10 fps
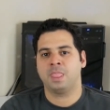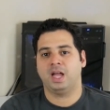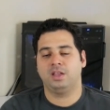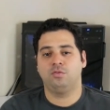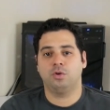
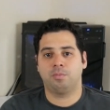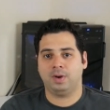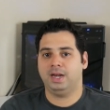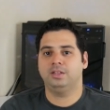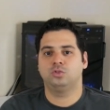And if you're
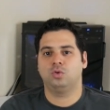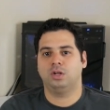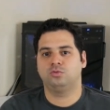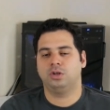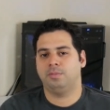planning to
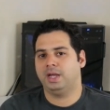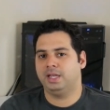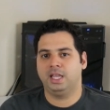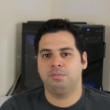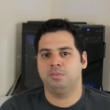actually buy
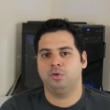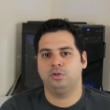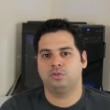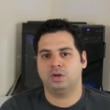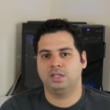a gaming
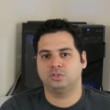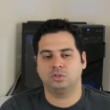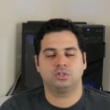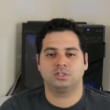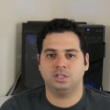monitor like
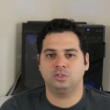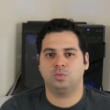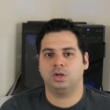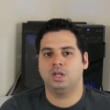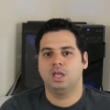such as this
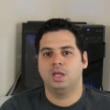one,